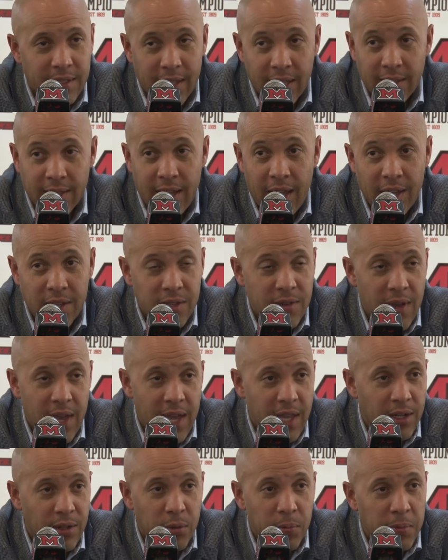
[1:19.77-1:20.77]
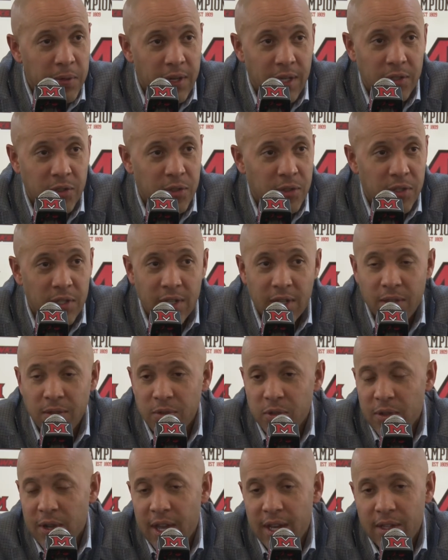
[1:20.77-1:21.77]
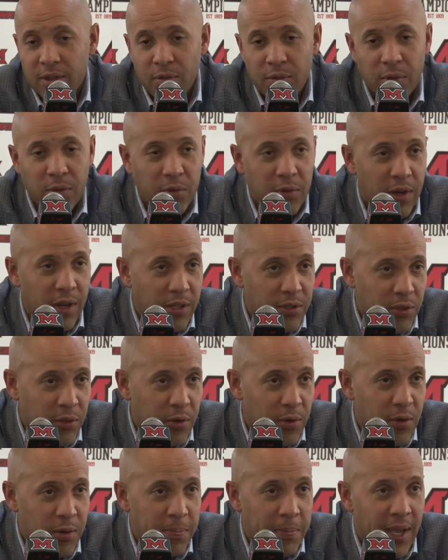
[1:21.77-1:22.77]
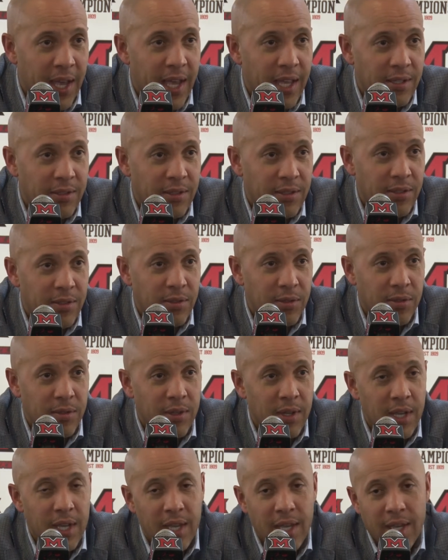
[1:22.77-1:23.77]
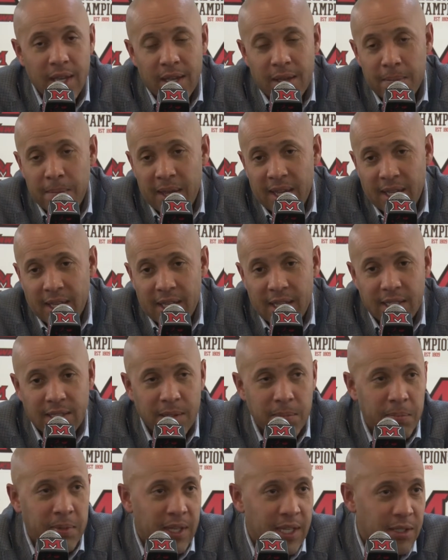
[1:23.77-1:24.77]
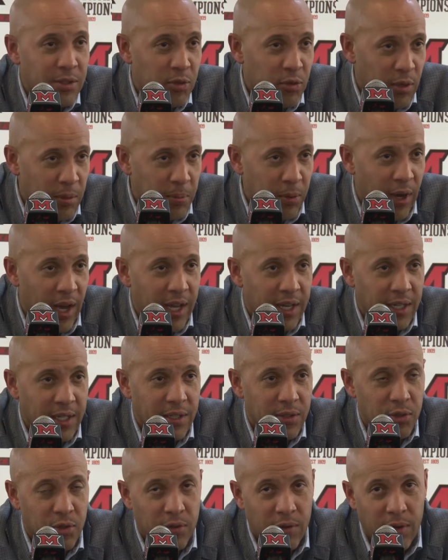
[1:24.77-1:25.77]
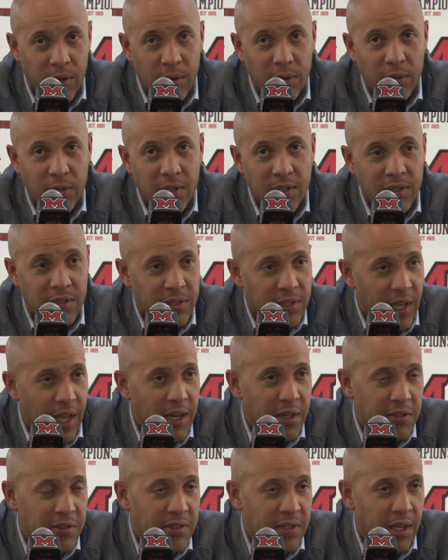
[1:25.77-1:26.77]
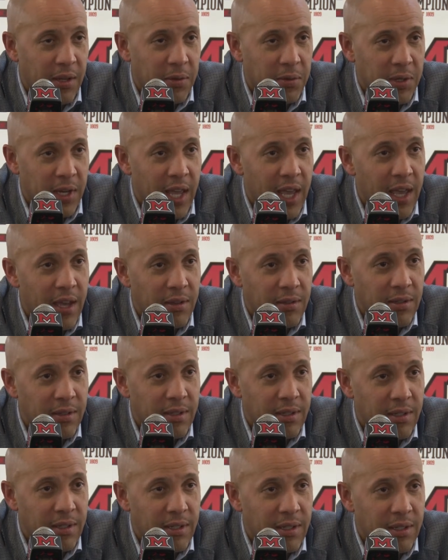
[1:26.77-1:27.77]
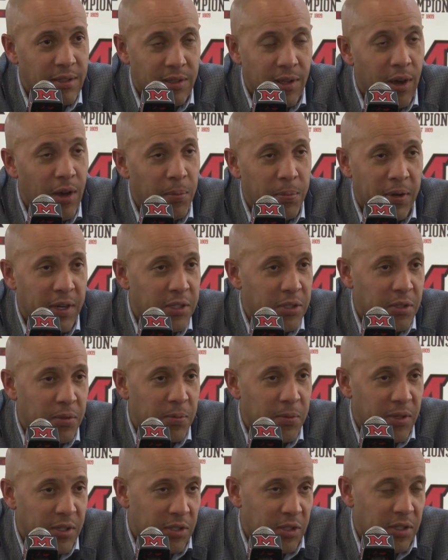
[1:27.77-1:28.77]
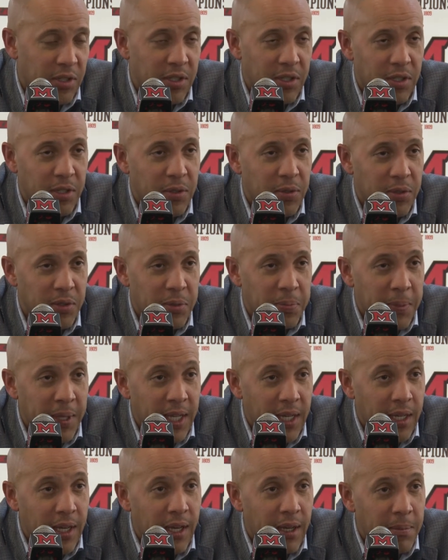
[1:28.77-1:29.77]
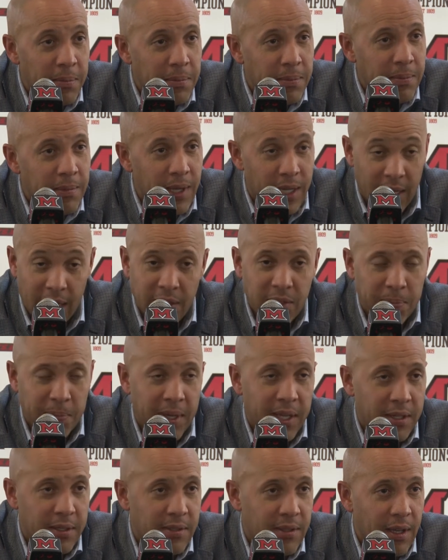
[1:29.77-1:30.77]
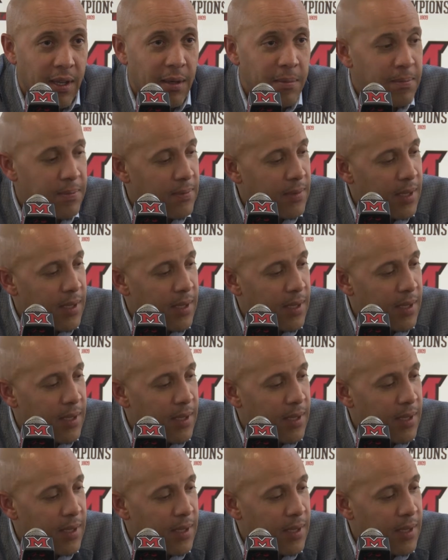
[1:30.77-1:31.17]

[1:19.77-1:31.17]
That's how you handle pressure. You don't try to throw cross court passes or make easy plays, dribble out of control. You just got to settle down because all pressure wants you to do is speed up, and they sped us up.